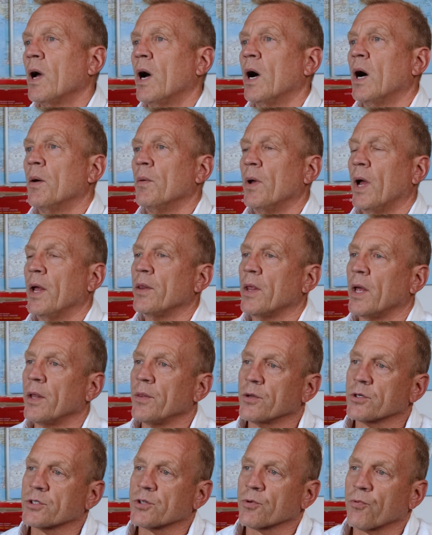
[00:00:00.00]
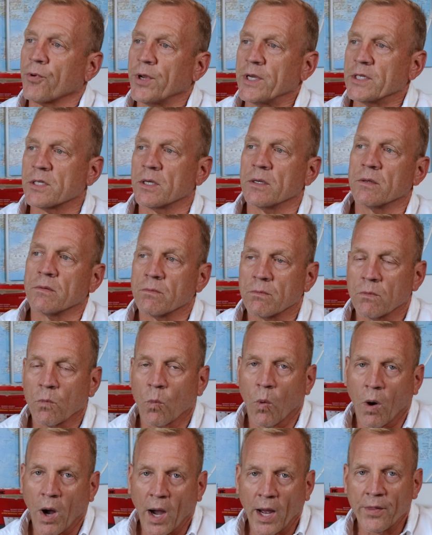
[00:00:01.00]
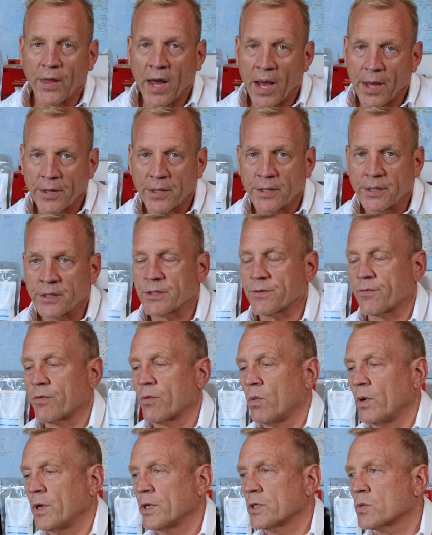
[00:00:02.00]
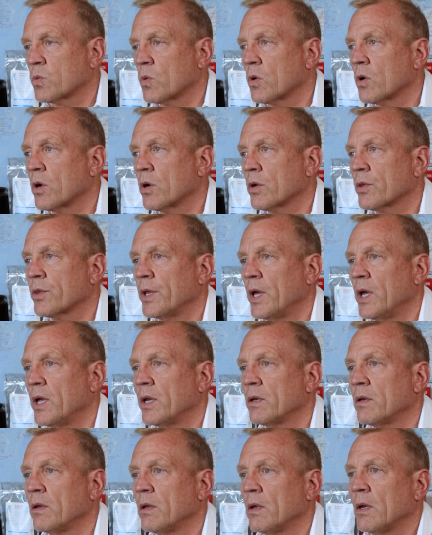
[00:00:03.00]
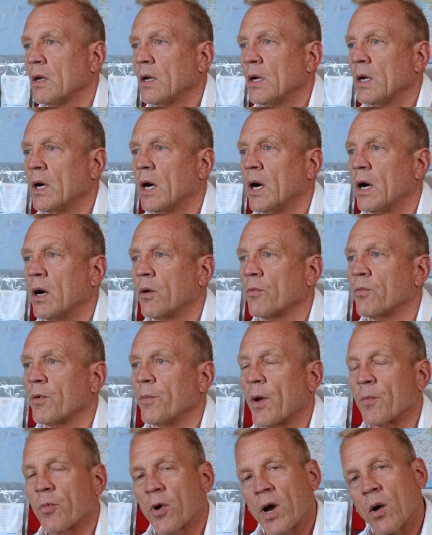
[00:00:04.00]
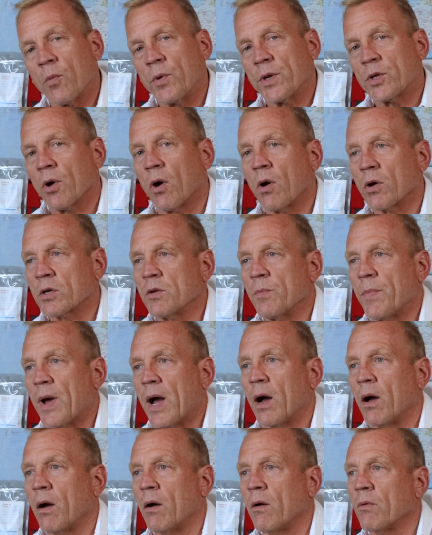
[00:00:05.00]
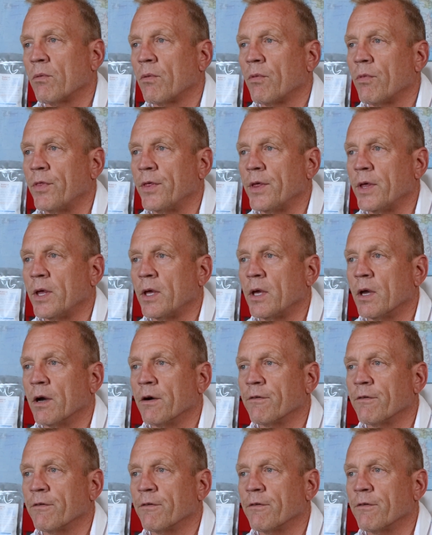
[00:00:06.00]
there's a reason why that is, for what it's worth. And remember how we talked about the